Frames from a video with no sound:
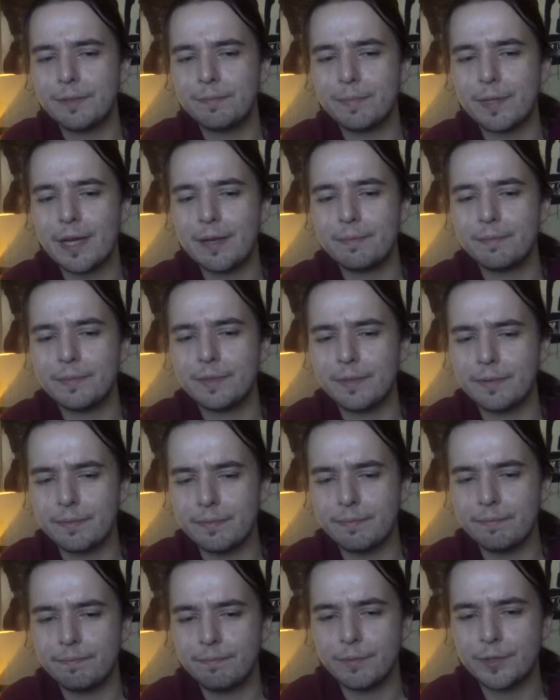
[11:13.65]

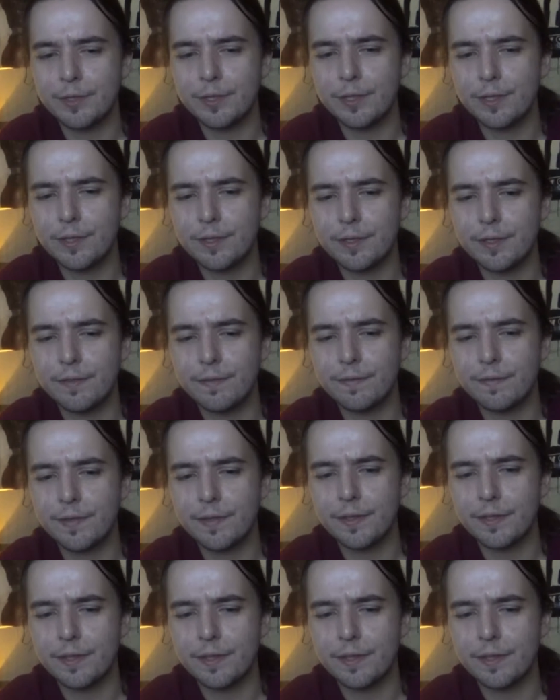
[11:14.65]
the Return of,